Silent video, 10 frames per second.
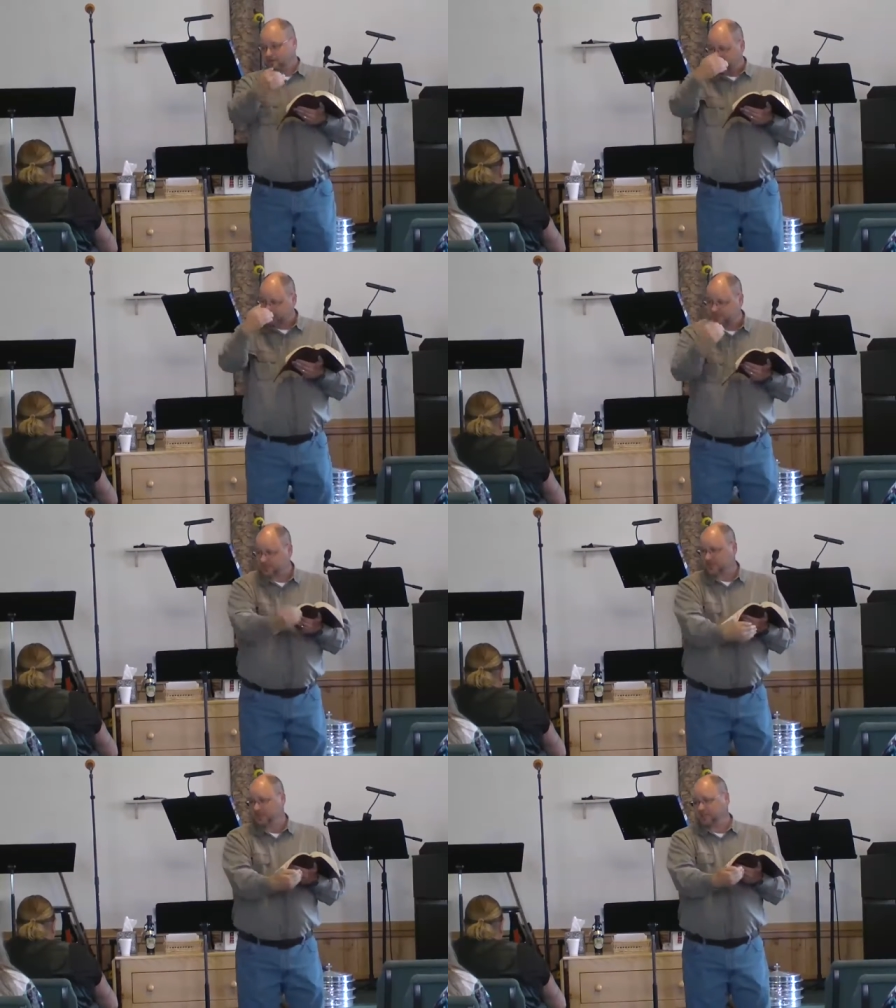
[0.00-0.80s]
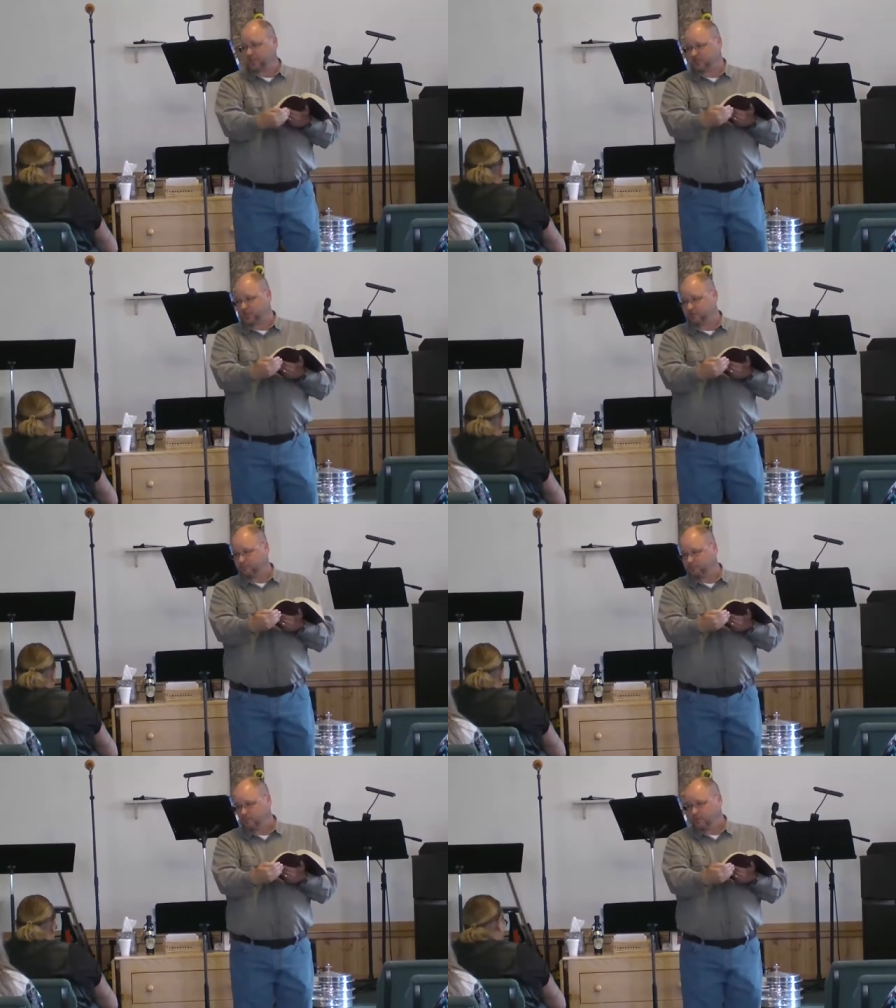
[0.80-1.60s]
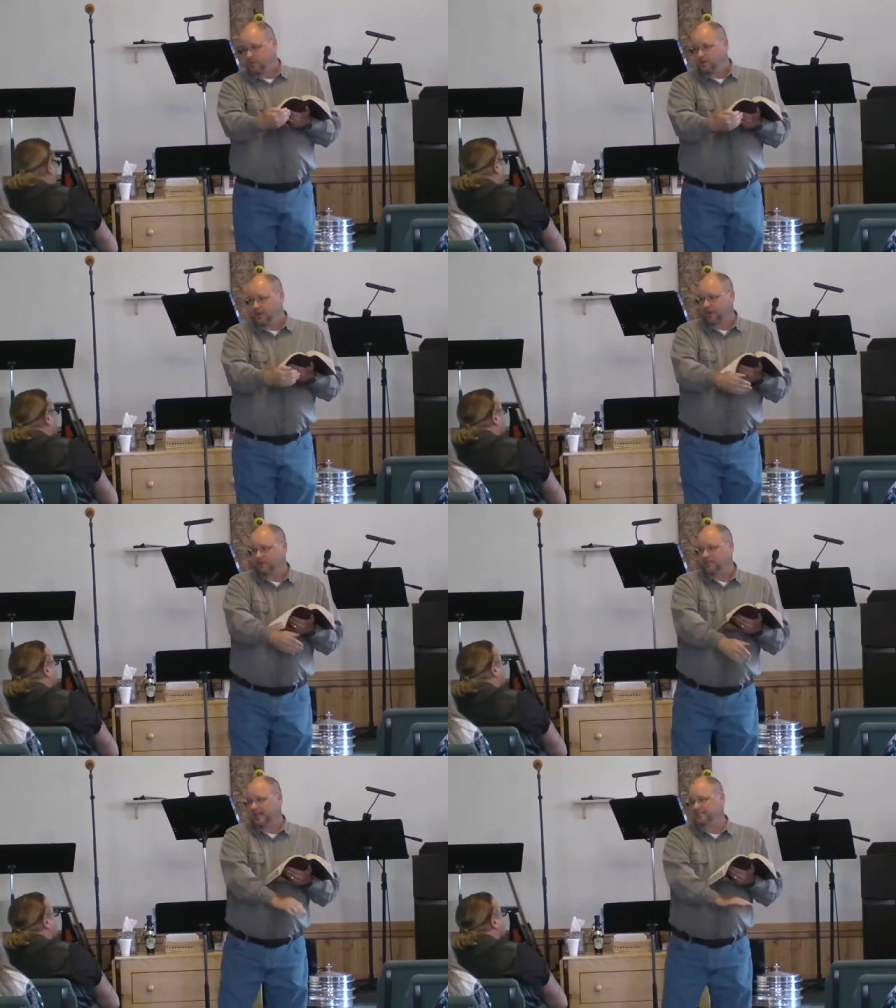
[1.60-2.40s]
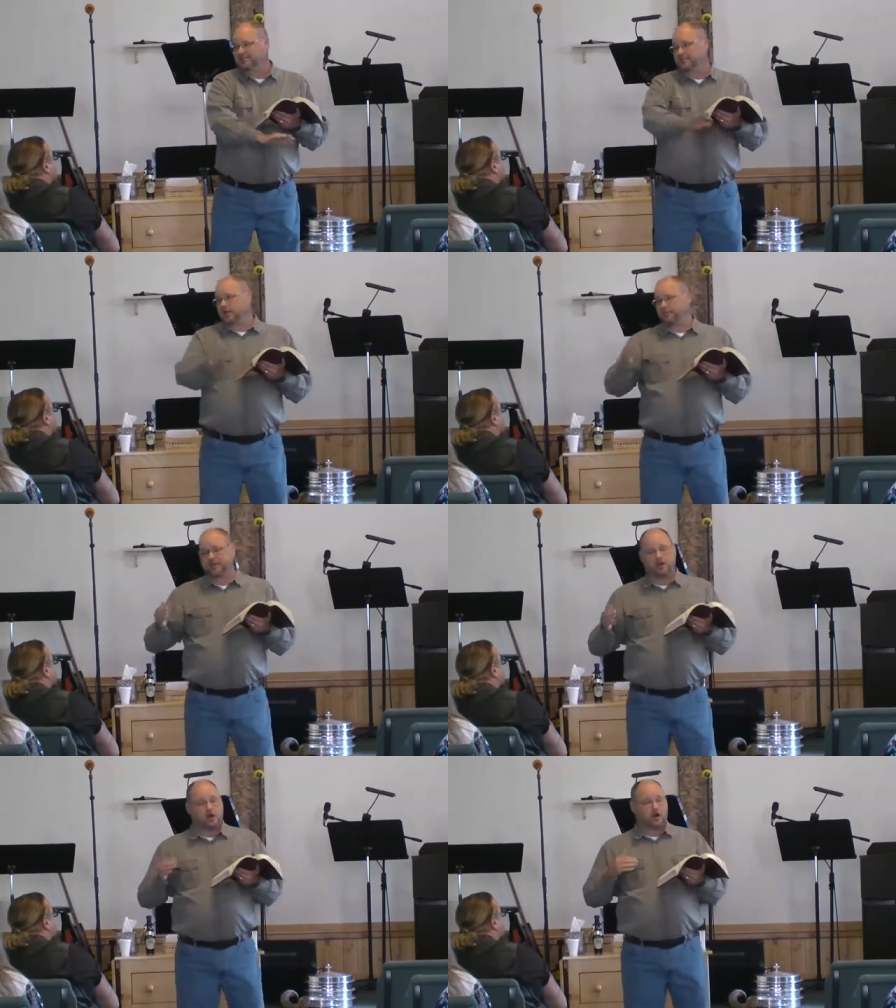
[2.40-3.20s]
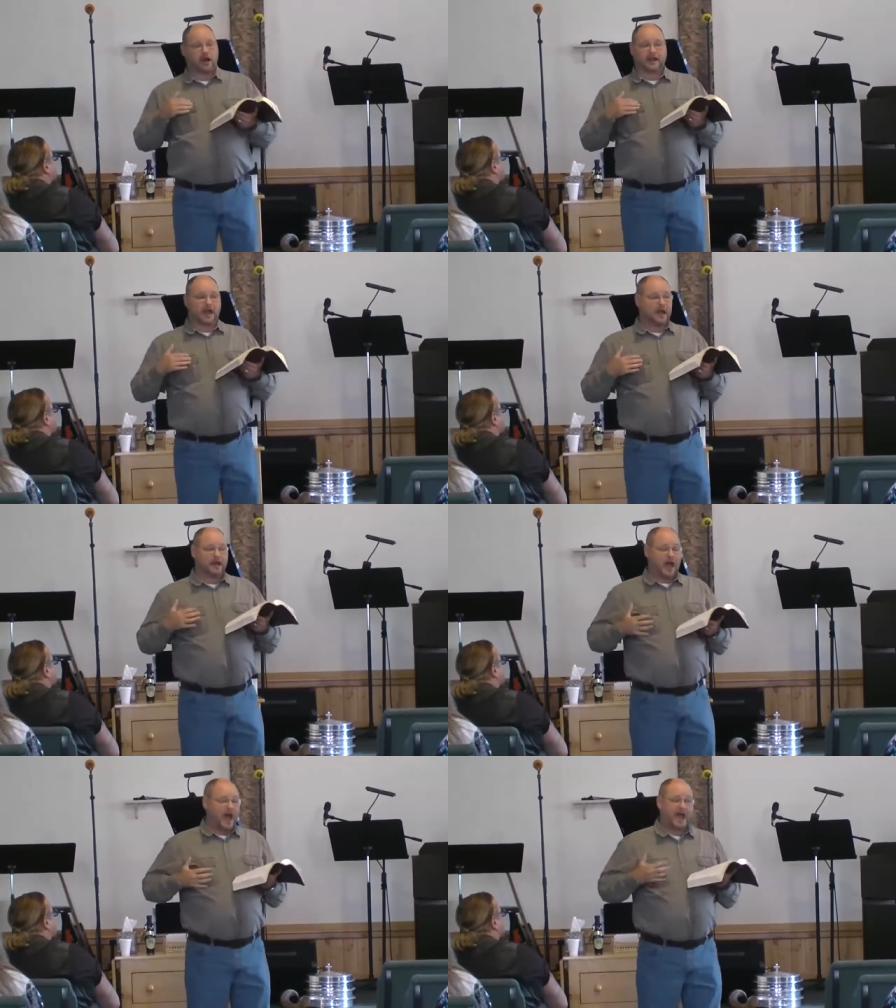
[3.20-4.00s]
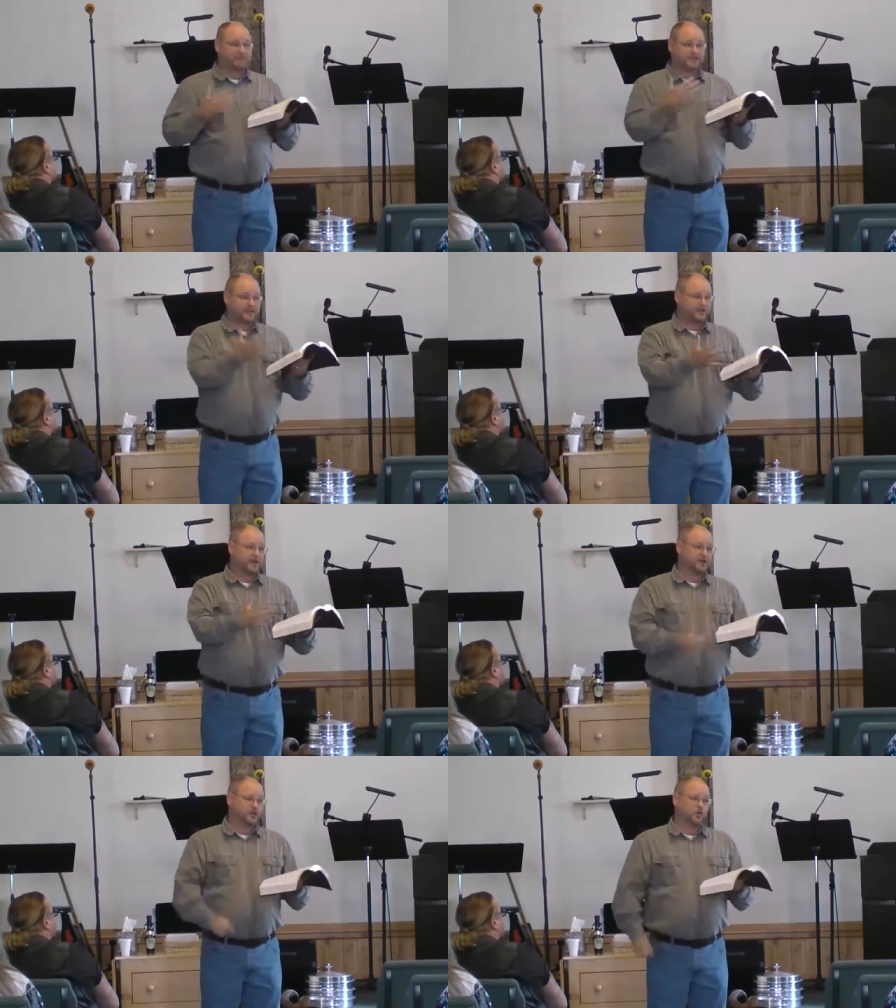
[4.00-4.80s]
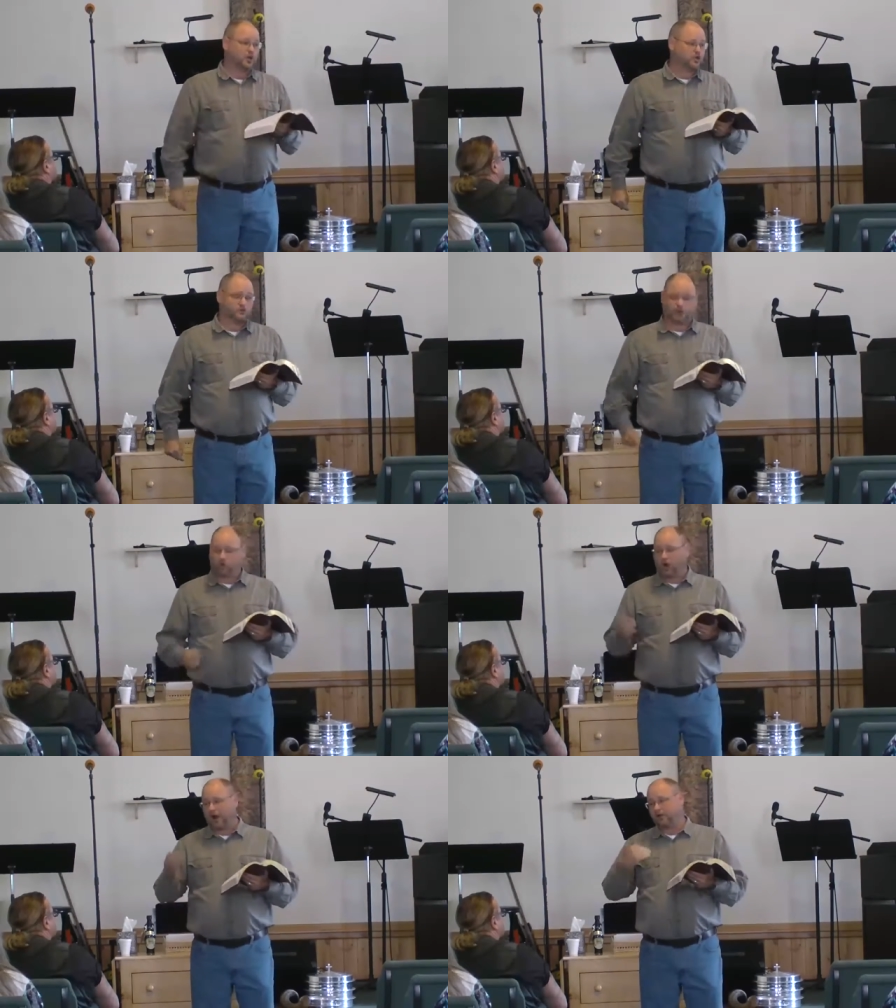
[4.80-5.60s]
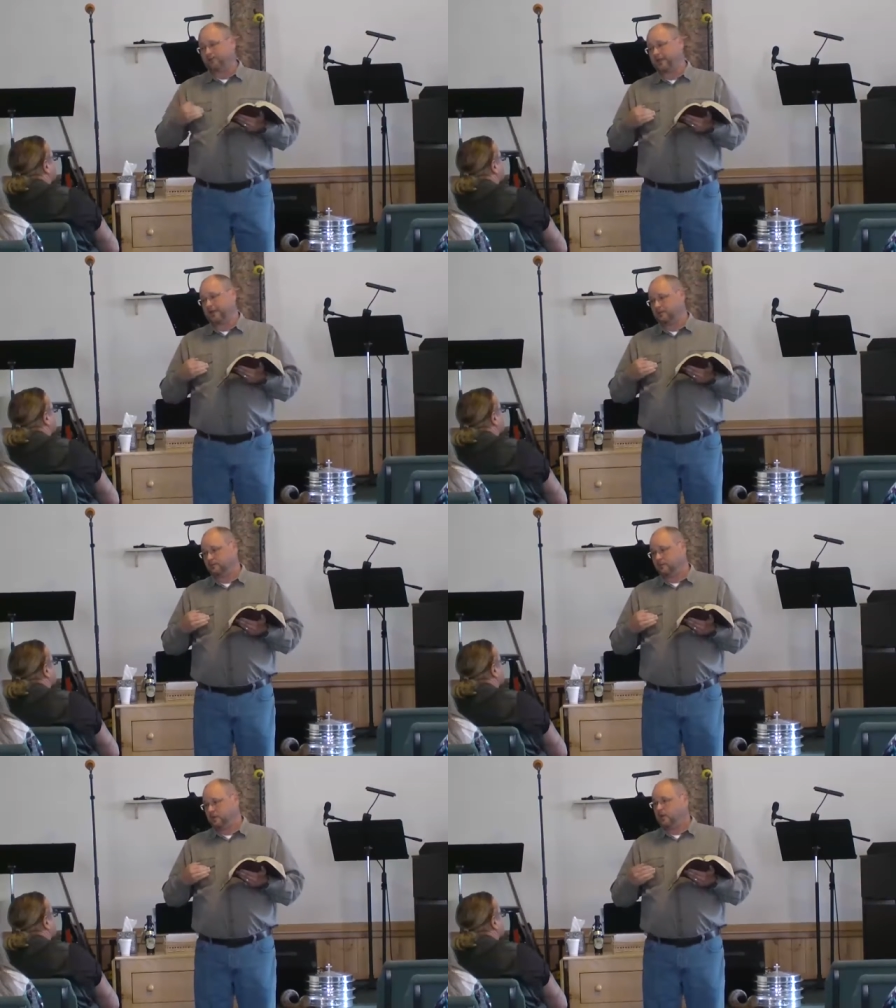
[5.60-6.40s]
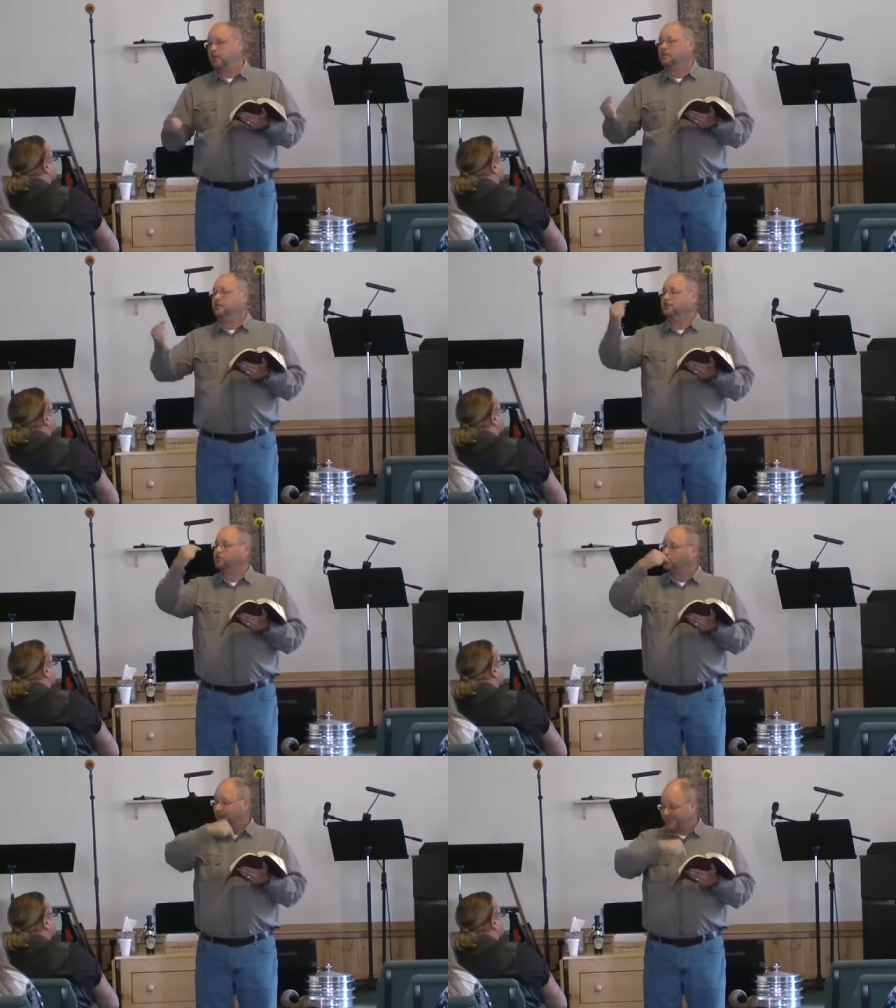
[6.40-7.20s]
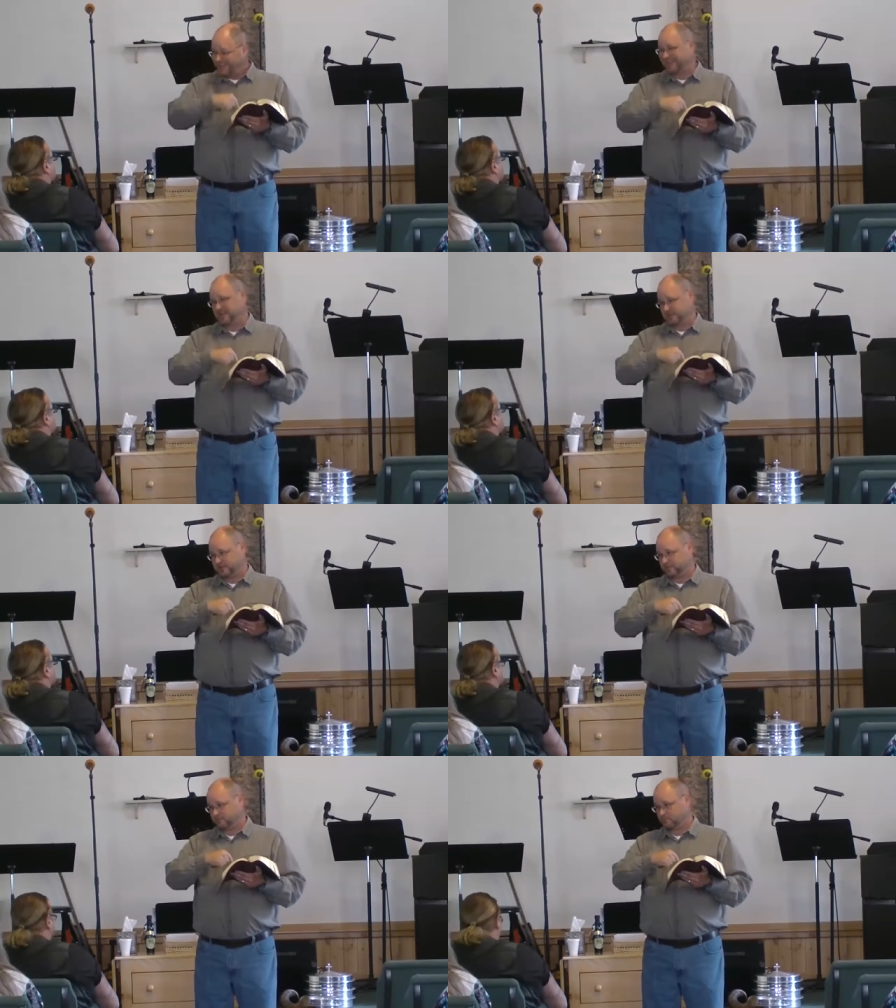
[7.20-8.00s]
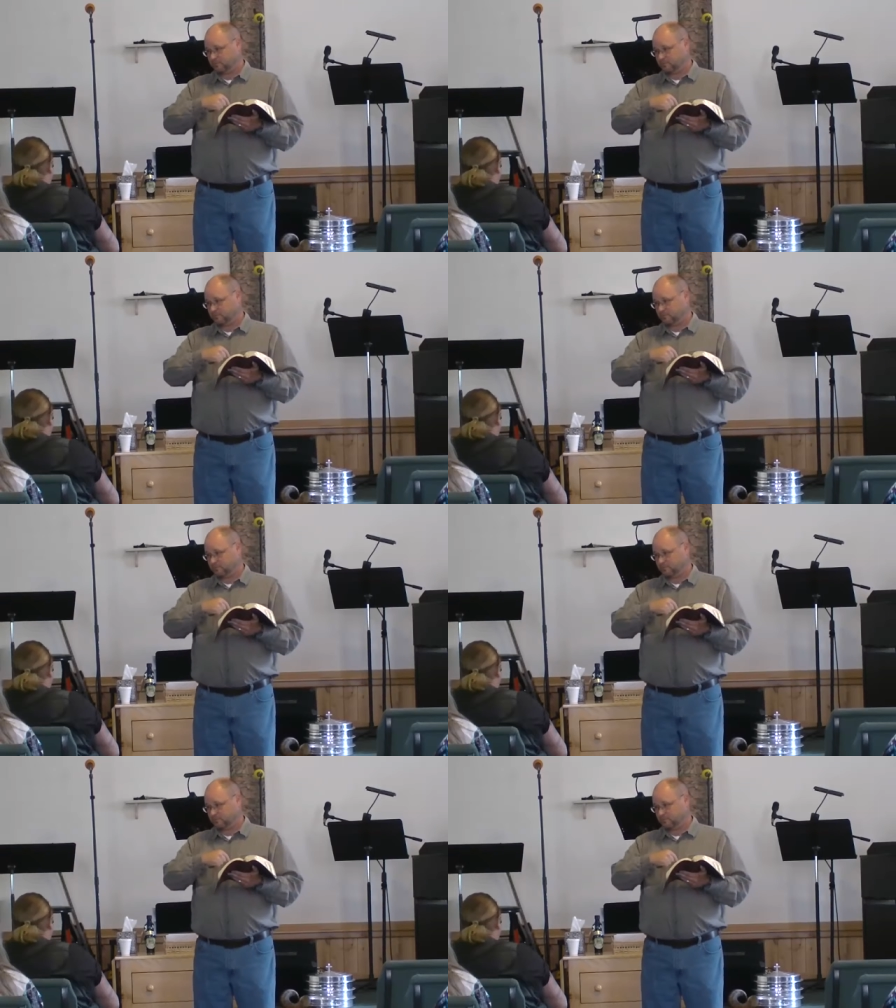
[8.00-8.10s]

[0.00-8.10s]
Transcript: This is the condition. Now the test is going to be, all right, God, I have given unto you what you have required of me. This is what he does.